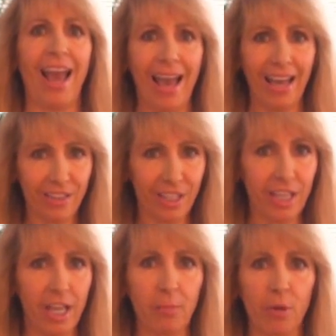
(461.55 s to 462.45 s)
at the
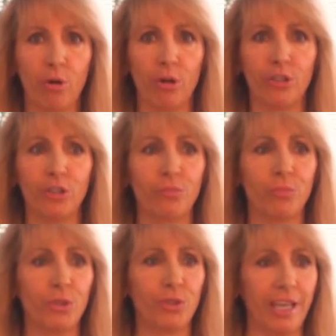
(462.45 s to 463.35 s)
Capricorn new
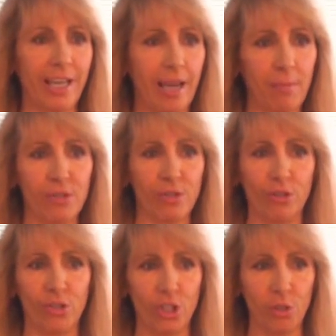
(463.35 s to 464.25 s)
moon that happens
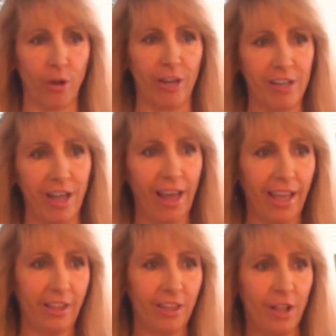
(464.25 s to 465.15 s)
on January
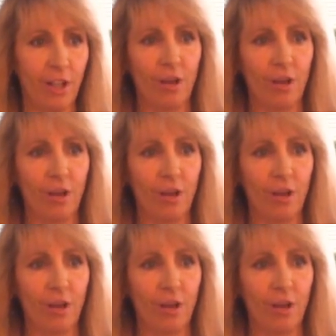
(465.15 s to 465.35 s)
9th,